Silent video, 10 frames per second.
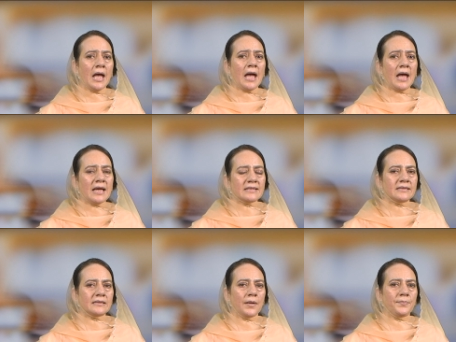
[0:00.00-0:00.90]
as the
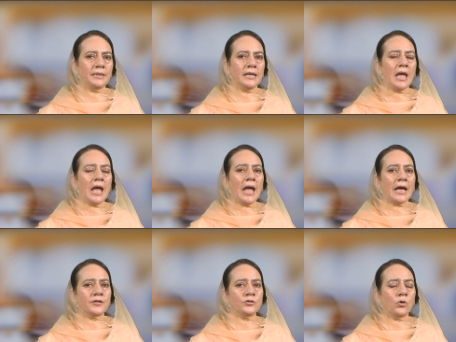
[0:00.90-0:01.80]
company had
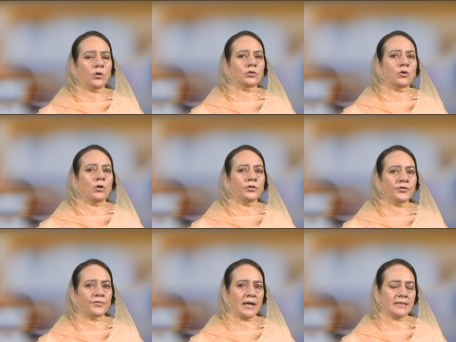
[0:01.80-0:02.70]
not
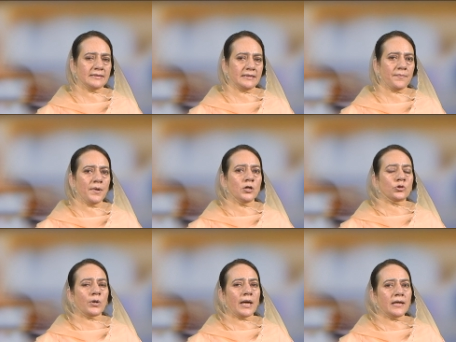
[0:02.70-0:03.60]
authorized them to
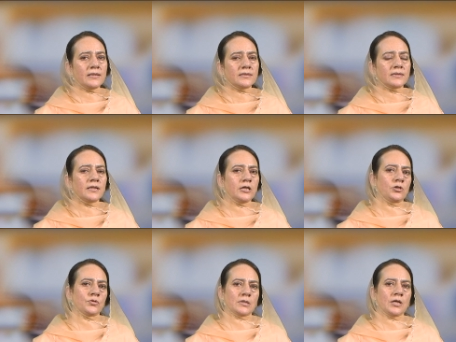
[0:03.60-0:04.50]
enter into
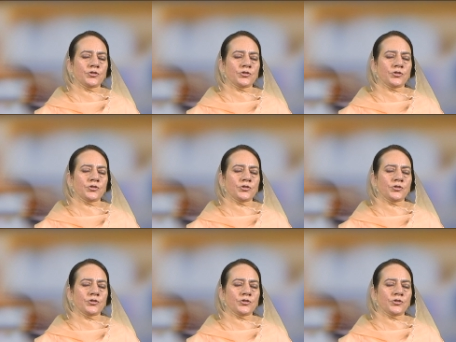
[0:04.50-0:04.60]
such